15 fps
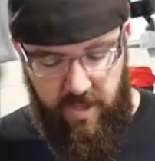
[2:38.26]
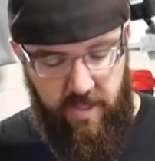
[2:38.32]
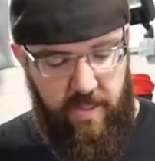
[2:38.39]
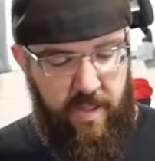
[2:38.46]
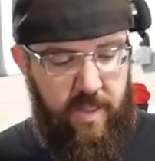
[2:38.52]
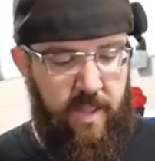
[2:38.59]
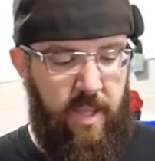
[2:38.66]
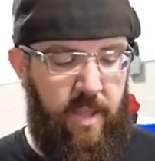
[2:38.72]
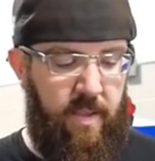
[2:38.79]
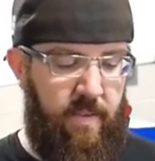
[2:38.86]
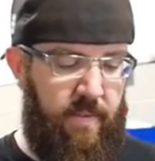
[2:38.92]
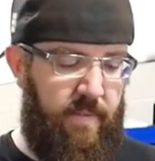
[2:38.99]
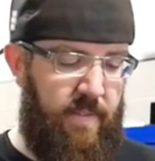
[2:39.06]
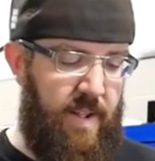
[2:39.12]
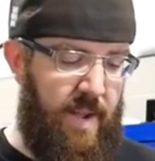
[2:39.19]
And then the
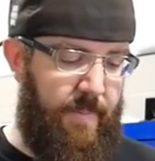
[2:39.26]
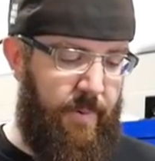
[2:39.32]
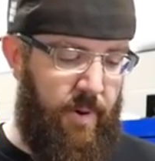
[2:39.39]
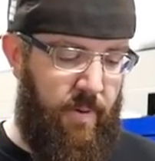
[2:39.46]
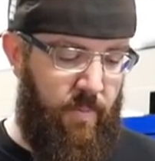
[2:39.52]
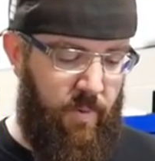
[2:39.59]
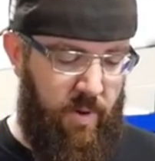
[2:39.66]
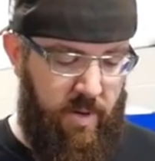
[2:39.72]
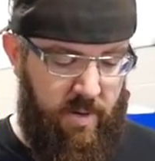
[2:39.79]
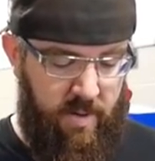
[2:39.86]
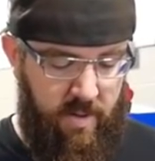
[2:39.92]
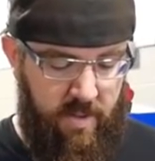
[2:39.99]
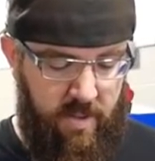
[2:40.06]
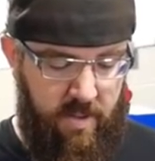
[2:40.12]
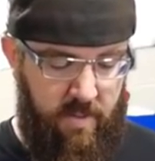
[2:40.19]
Snap-on
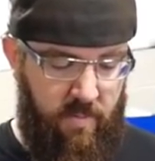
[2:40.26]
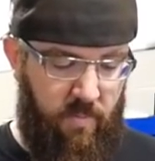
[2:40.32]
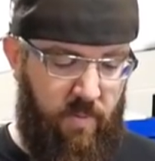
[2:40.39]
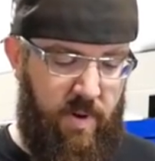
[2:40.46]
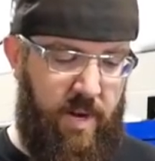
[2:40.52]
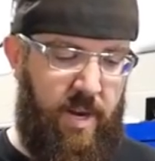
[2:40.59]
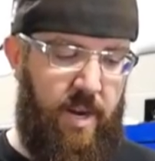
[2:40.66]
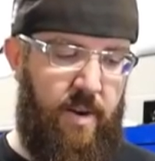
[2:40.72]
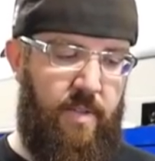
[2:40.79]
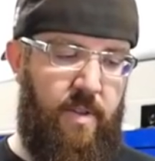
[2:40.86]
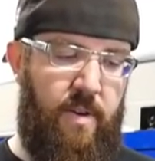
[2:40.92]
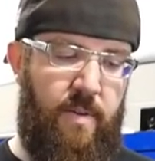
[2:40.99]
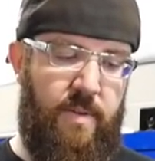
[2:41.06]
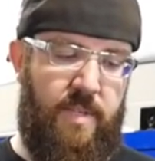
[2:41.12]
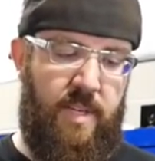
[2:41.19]
one right here,
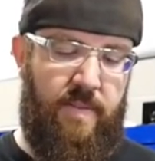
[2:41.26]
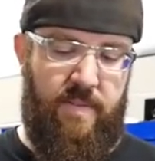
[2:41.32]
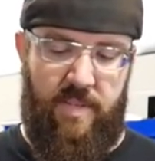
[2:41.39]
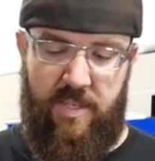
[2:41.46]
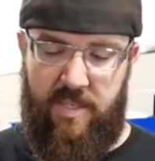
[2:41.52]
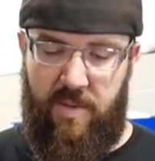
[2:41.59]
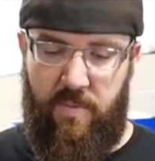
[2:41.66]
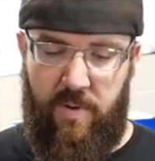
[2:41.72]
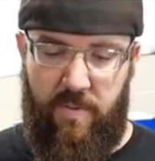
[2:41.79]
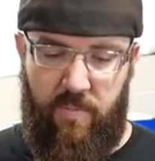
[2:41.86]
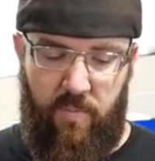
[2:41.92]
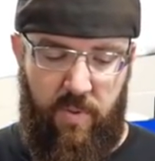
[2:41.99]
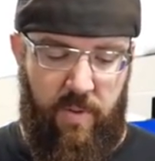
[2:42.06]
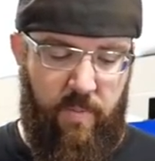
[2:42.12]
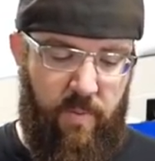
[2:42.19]
the new
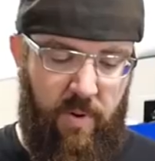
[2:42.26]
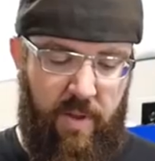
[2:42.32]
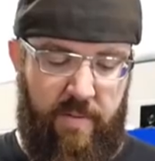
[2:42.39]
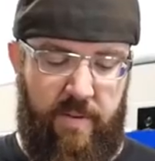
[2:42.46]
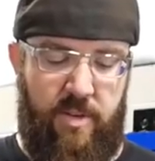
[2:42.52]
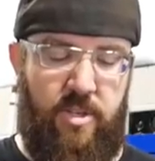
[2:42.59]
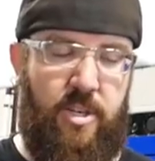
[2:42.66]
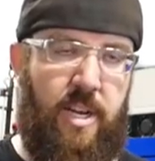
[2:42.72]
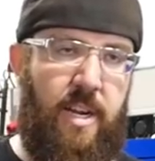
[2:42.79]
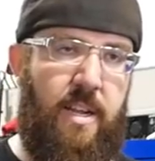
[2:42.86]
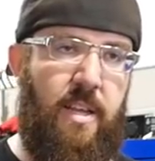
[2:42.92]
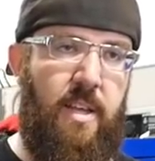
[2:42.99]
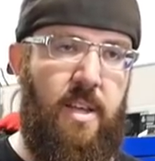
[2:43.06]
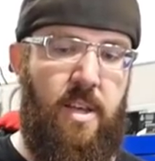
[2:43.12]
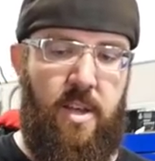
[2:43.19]
761, we will give a
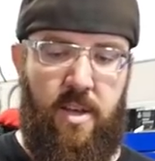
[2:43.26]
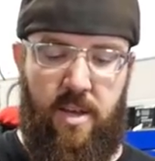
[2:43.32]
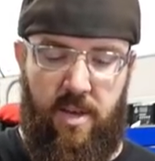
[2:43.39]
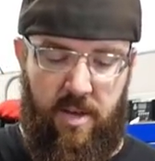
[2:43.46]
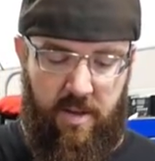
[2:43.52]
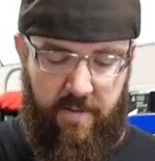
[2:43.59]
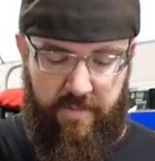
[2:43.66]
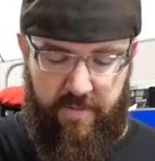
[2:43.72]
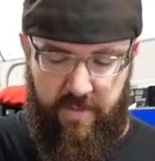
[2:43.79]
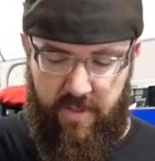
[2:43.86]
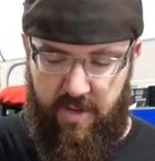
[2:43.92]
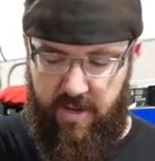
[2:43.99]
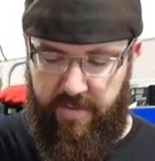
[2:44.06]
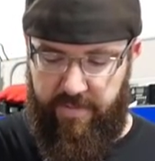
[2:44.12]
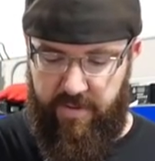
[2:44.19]
check of
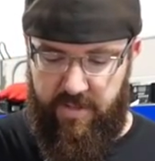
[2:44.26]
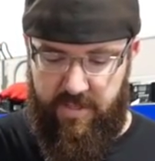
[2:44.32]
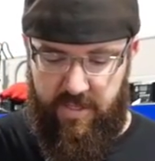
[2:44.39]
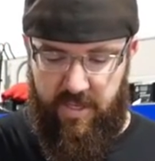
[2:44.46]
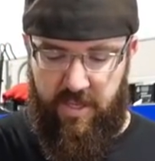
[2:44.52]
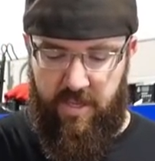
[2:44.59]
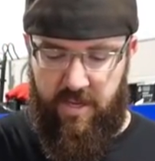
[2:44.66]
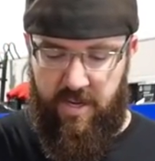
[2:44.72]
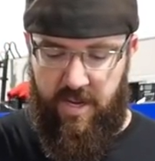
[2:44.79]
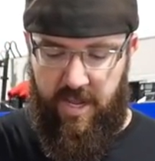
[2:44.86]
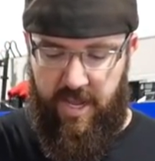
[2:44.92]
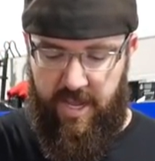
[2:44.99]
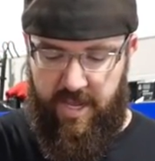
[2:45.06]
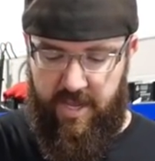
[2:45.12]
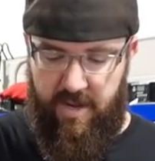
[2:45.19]
the difference in
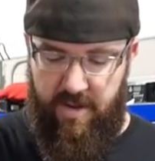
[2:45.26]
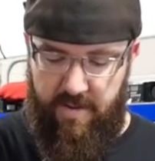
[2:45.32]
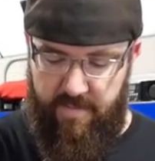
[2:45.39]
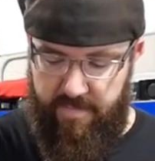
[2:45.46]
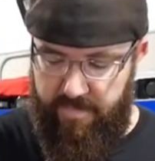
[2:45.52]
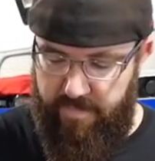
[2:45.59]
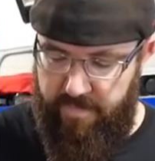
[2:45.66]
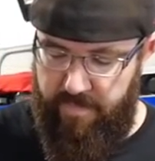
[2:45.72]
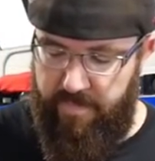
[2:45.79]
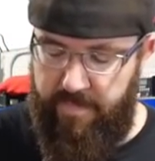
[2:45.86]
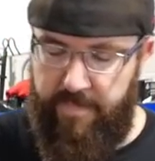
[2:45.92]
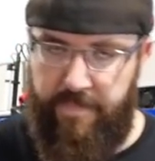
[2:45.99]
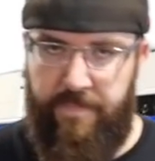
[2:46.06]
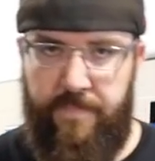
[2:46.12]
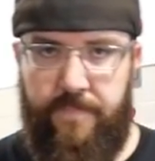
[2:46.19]
head.
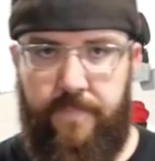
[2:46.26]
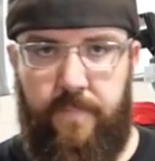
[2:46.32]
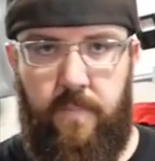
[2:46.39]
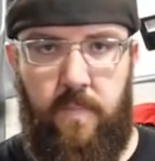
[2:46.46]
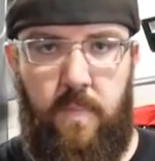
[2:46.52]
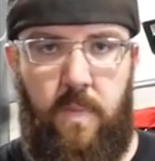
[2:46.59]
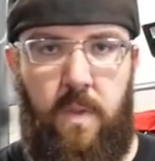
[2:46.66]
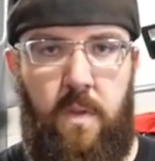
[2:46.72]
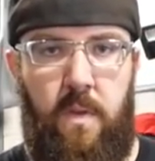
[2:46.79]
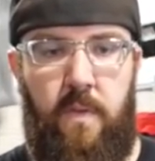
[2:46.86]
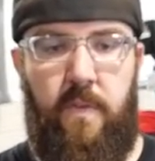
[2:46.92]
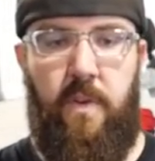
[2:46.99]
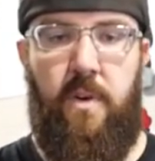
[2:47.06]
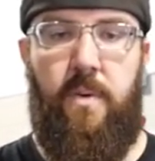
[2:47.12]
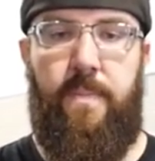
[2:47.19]

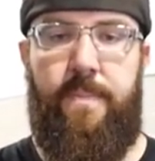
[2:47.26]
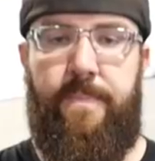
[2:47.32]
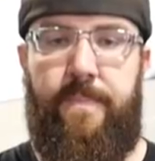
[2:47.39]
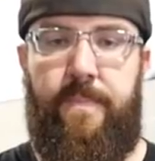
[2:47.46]
So